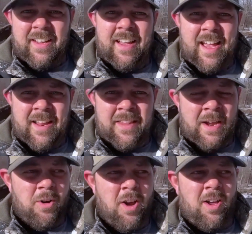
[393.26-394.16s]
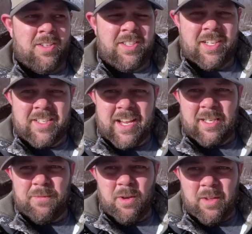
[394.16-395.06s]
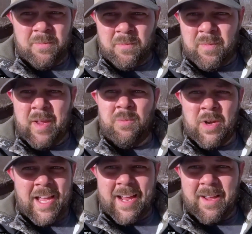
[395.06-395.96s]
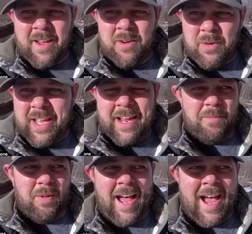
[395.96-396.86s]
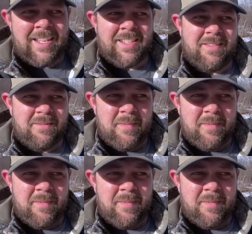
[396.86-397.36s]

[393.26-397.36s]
and they were all successful, and we had a blast,